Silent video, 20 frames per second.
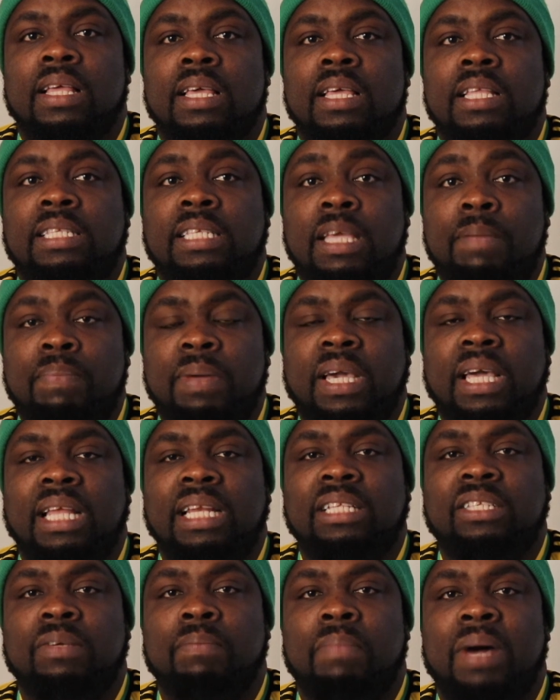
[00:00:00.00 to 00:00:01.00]

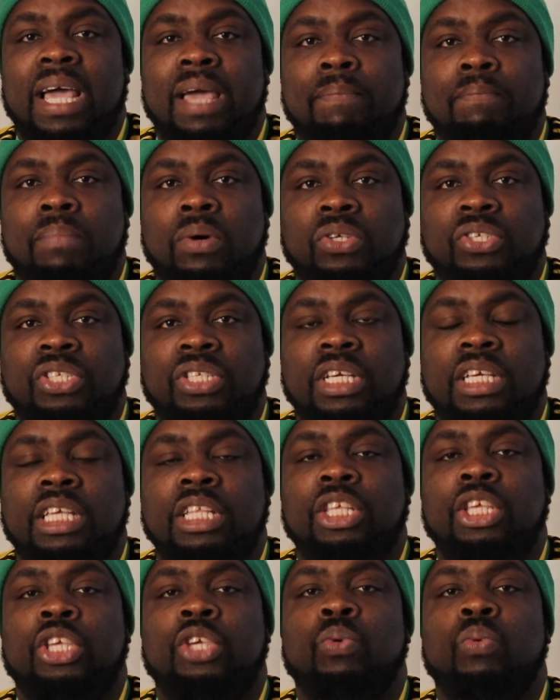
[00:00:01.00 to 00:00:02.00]
typically to buy a bus
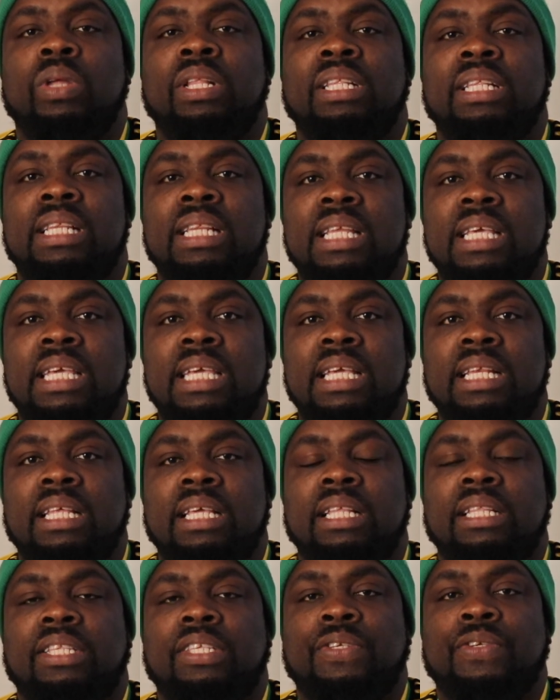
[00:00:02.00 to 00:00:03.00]
ticket, you will need
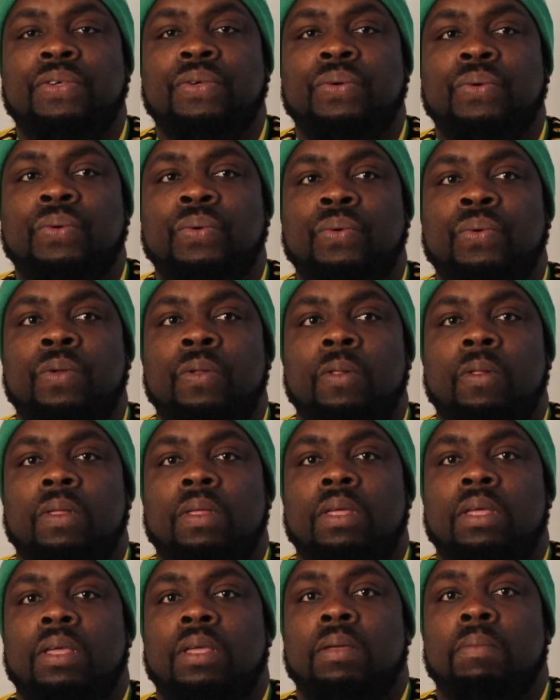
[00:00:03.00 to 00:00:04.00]
to
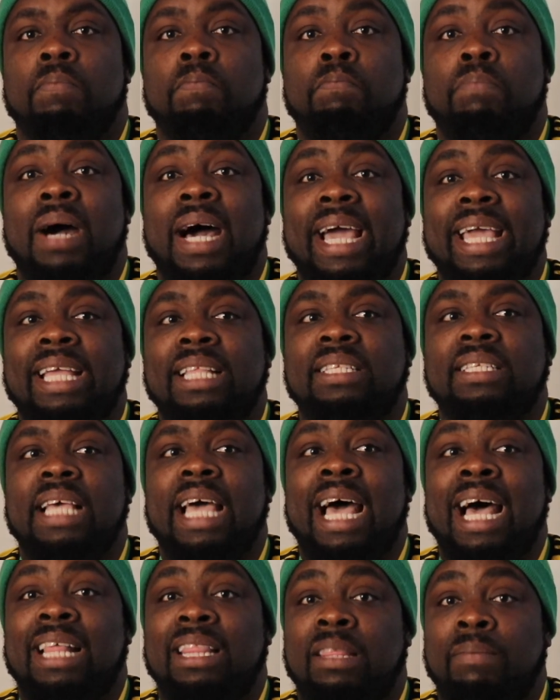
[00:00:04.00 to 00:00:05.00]
buy it
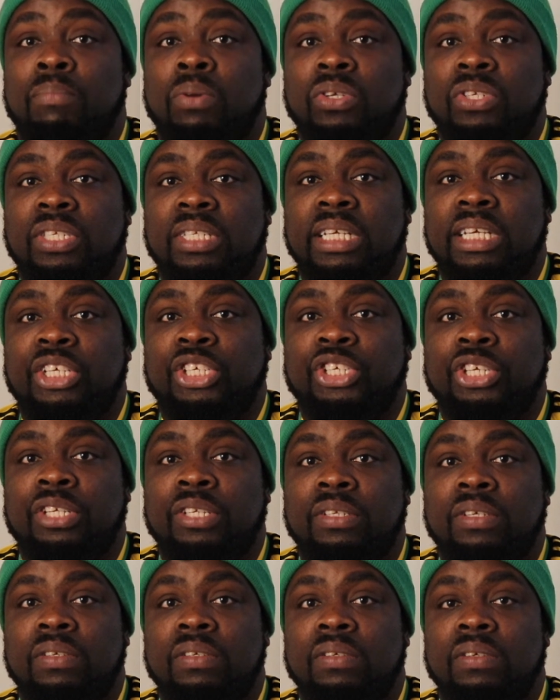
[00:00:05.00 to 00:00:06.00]
at the bus
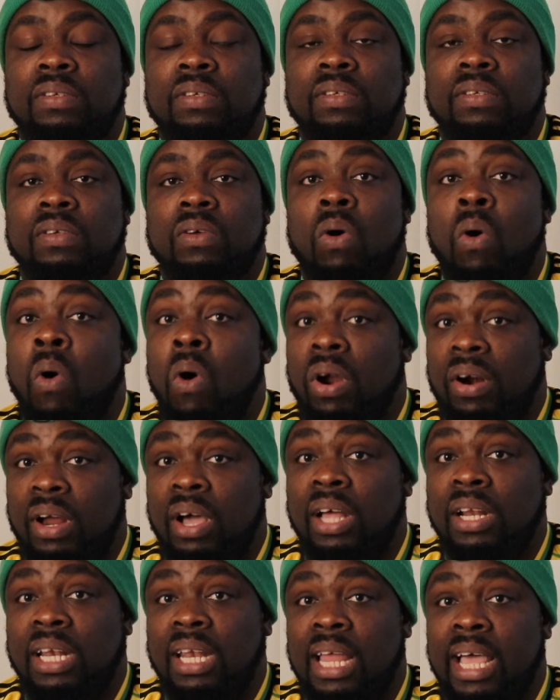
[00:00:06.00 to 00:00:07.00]
station or
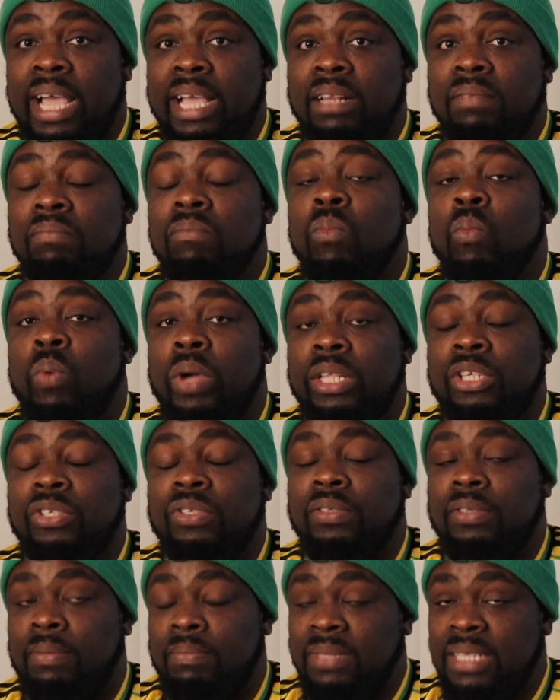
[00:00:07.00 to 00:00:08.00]
online, which
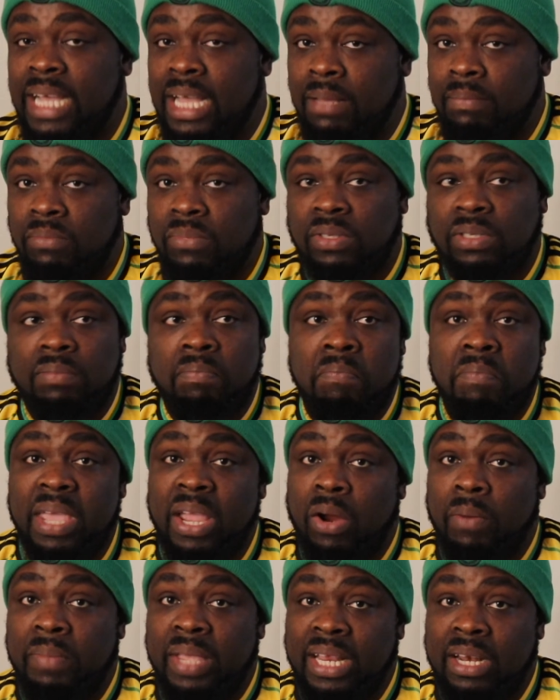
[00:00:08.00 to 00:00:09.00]
sometimes may
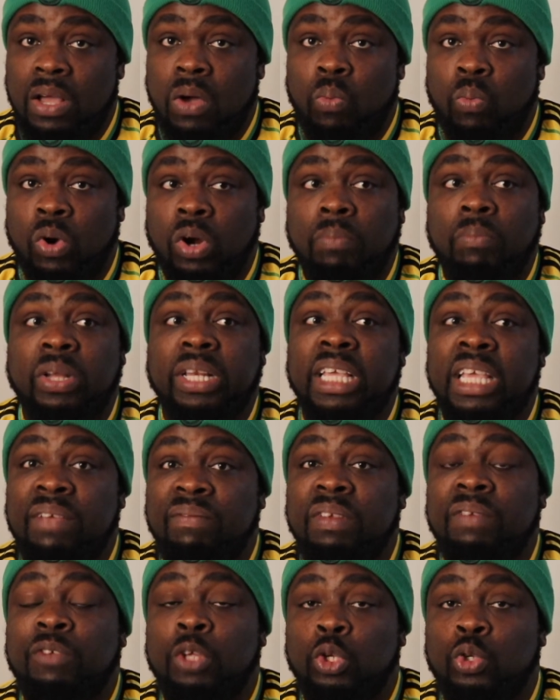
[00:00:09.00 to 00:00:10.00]
or may not work. But
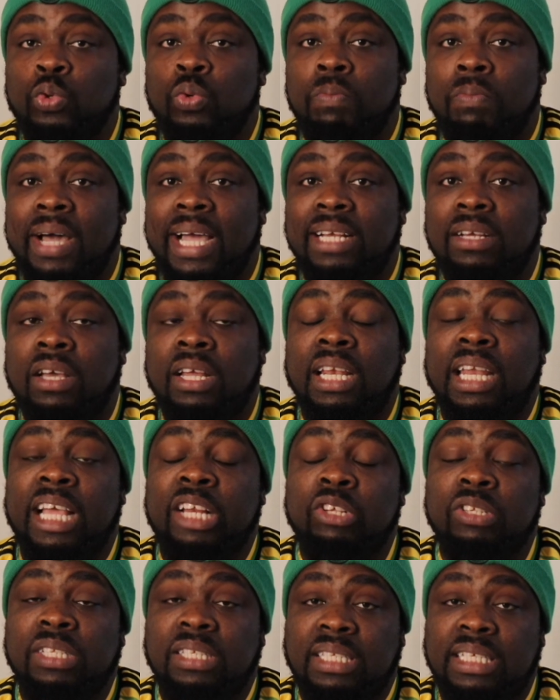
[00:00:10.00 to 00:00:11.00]
even if you do buy it online,
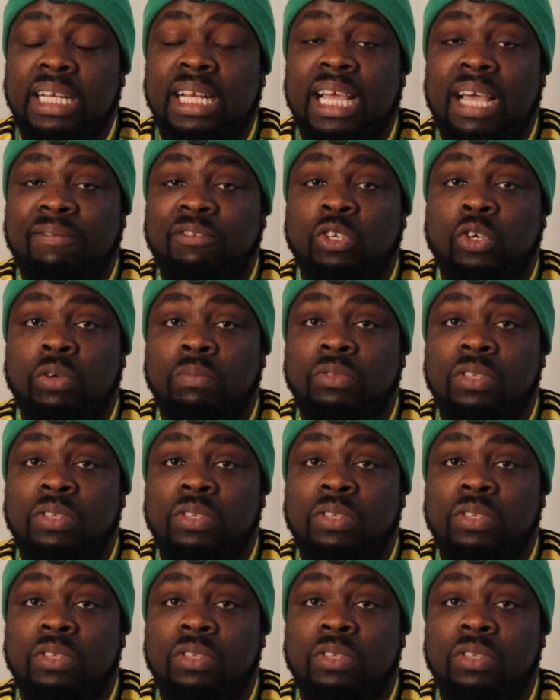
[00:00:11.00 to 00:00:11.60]
you'll still have to come